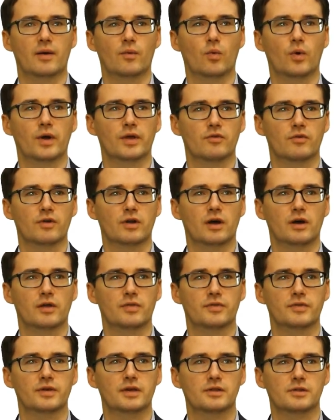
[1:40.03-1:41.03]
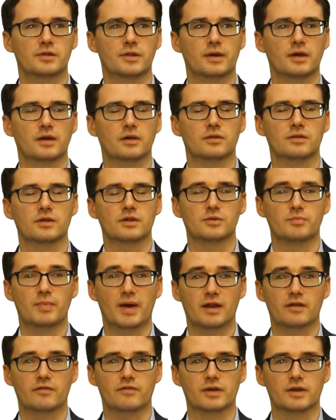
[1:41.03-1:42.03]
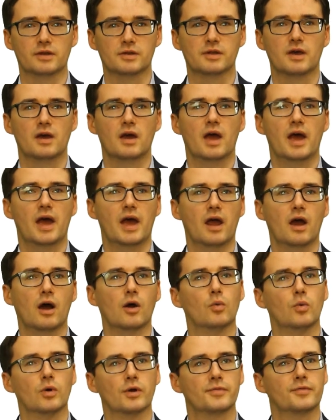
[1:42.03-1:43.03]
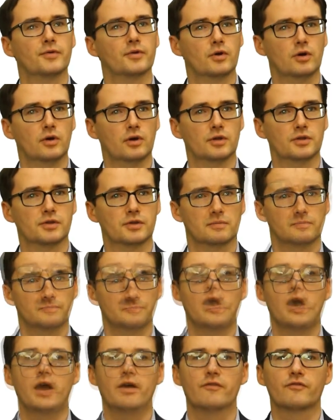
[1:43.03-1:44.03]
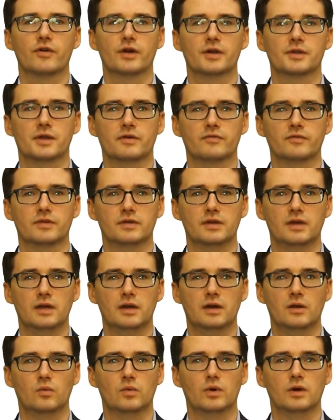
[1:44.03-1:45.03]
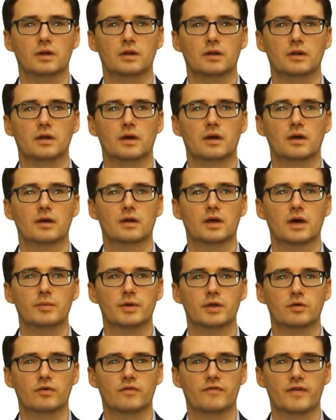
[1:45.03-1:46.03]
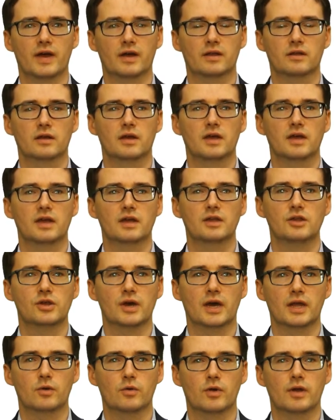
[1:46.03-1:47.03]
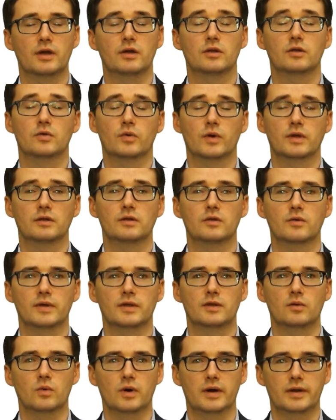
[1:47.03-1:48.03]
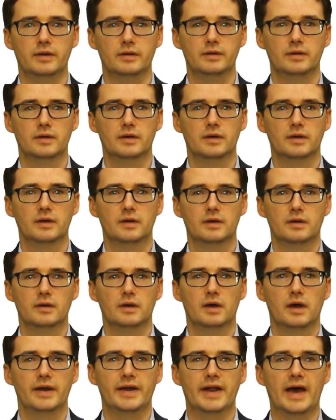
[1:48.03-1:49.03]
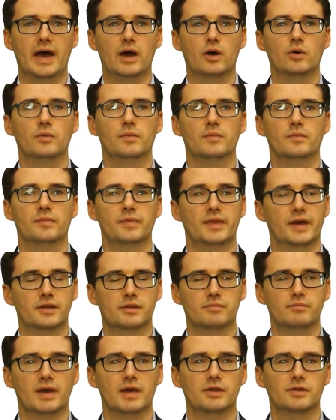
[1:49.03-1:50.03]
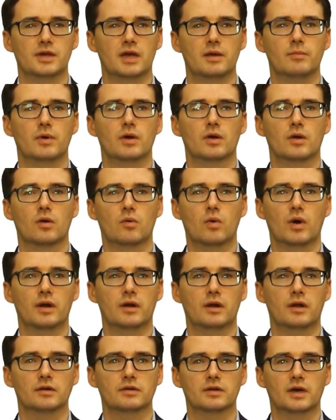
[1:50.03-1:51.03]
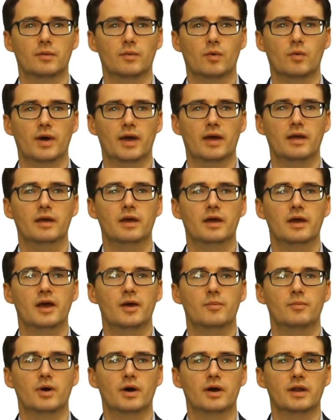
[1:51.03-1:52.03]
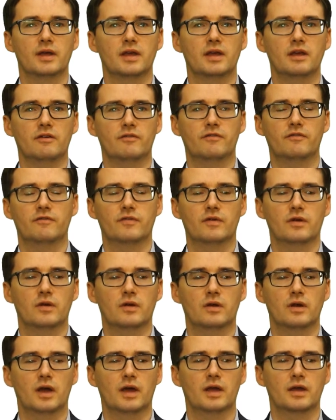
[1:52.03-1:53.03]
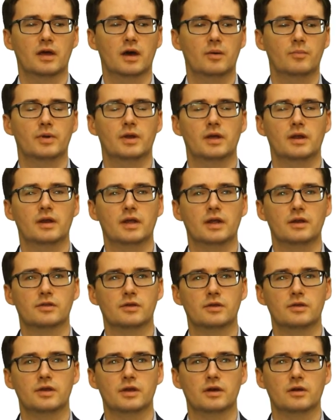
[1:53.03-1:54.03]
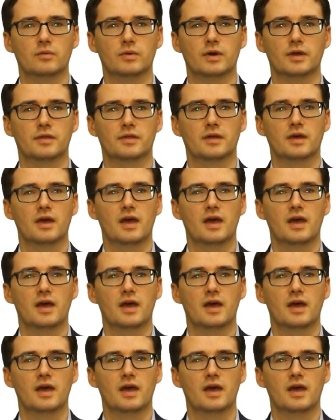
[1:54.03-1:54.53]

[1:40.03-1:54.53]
whether or not these benefits are worth the cost. IFRS 17 will come into effect in January 2021. Now that may seem quite a long time away, but if a company needs to deal with